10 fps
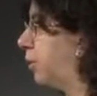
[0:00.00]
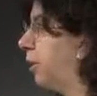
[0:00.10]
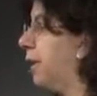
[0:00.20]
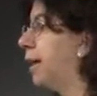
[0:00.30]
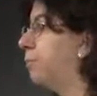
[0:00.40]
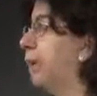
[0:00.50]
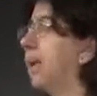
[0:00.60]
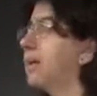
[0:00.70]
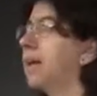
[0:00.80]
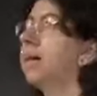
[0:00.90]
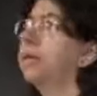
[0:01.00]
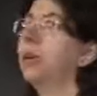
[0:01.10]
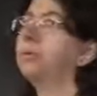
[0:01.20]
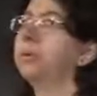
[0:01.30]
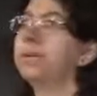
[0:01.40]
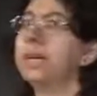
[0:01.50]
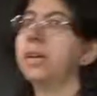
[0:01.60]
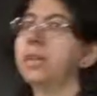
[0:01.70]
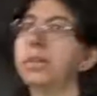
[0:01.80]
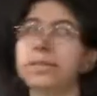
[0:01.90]
And that means that the
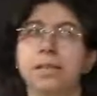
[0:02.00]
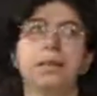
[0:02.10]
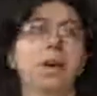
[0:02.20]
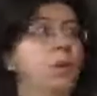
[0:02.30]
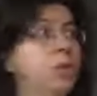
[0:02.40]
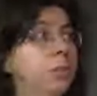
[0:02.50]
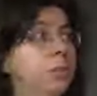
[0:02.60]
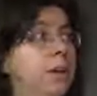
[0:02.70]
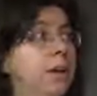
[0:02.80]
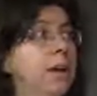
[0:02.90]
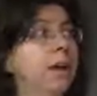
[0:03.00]
optimization is still going to be